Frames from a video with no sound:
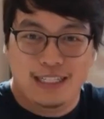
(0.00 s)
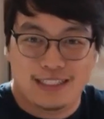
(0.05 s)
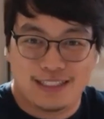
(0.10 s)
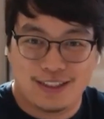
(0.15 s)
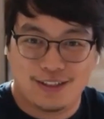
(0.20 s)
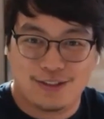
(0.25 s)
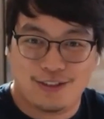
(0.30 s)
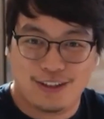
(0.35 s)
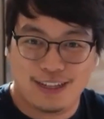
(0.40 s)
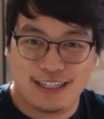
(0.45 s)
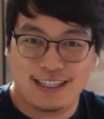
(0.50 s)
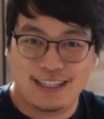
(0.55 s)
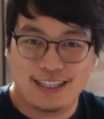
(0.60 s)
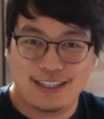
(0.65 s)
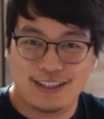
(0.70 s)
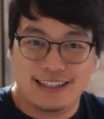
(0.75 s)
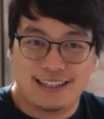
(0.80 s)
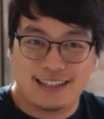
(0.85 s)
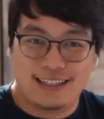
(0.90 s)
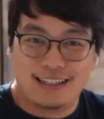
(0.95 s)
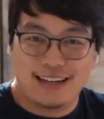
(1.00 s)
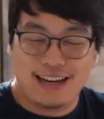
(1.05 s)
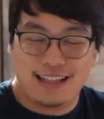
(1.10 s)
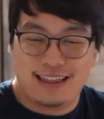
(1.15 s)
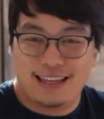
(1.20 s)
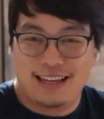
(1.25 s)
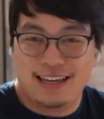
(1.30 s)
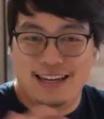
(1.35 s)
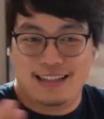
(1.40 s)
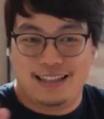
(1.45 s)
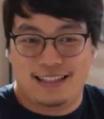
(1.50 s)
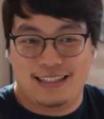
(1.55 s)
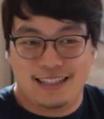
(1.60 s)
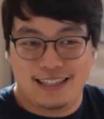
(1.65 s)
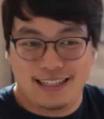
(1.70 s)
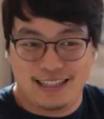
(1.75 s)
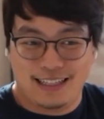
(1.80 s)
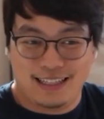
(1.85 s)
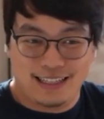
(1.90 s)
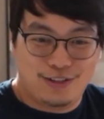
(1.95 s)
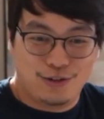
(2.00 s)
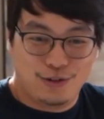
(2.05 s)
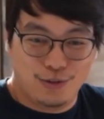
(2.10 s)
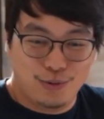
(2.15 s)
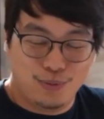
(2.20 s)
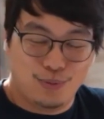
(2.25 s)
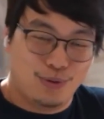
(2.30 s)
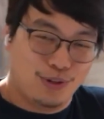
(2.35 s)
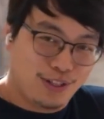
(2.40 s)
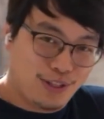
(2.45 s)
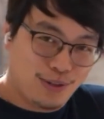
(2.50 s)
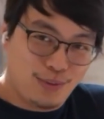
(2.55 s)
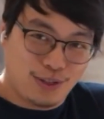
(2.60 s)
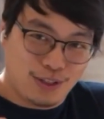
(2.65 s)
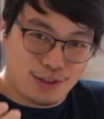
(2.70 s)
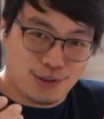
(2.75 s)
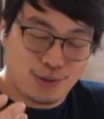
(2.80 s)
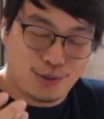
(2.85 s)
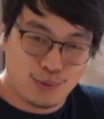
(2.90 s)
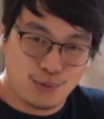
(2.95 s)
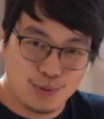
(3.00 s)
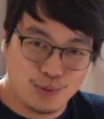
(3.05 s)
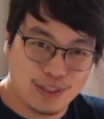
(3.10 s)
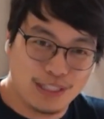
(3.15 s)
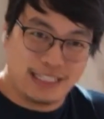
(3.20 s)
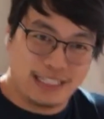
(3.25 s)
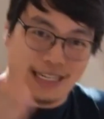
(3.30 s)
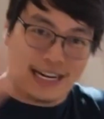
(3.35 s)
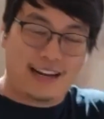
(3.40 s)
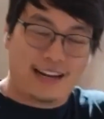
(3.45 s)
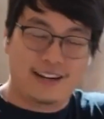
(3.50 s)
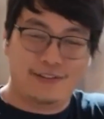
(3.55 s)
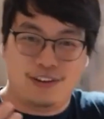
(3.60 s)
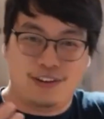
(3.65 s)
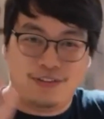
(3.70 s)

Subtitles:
a reason, right? Like at the end of the day, do you really want to truly get out?